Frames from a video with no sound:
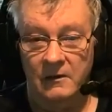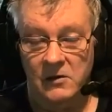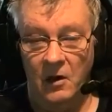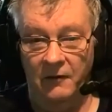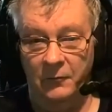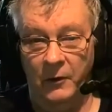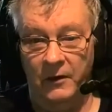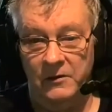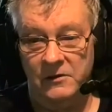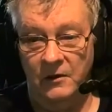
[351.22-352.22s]

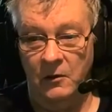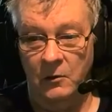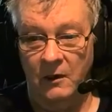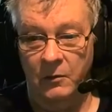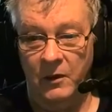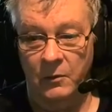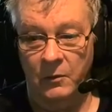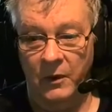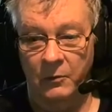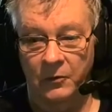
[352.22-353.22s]
software. So
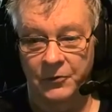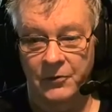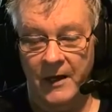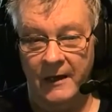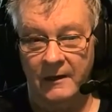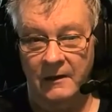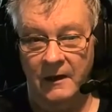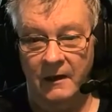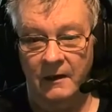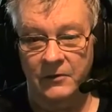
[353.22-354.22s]
we will do
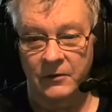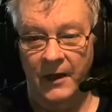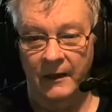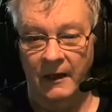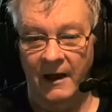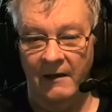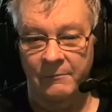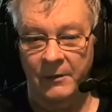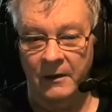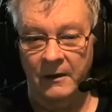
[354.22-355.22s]
that live.
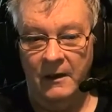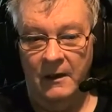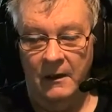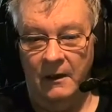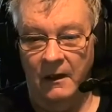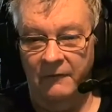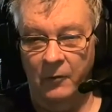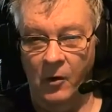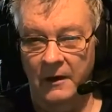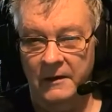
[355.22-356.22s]
But
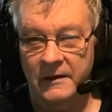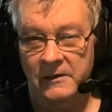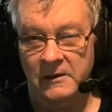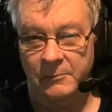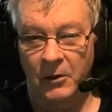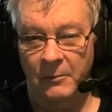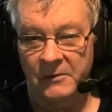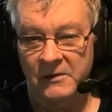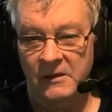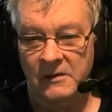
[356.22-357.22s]
for all intents and
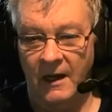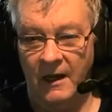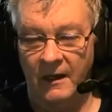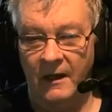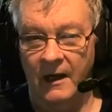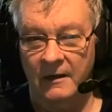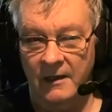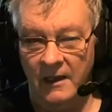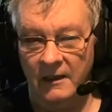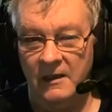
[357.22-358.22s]
purposes, I
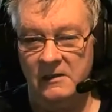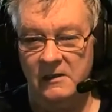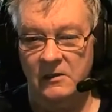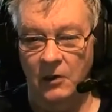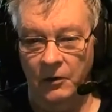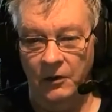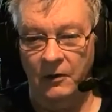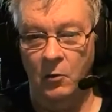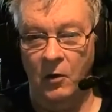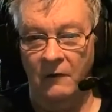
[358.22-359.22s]
think this is going to
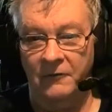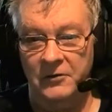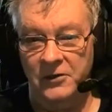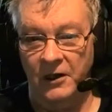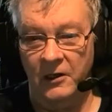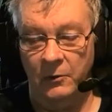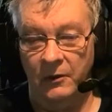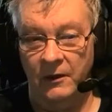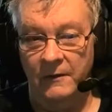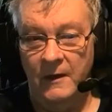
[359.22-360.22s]
go off in
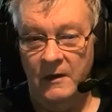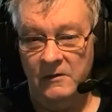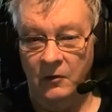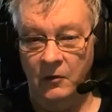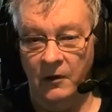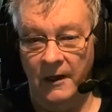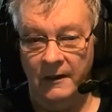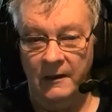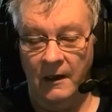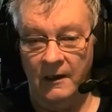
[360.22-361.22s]
January. So go ahead
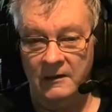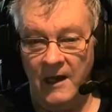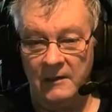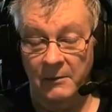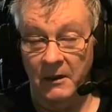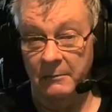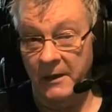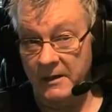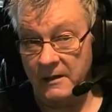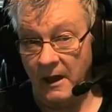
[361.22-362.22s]
and contact me. In the
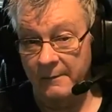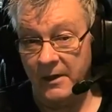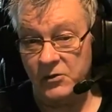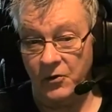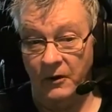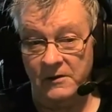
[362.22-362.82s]
meantime, make sure to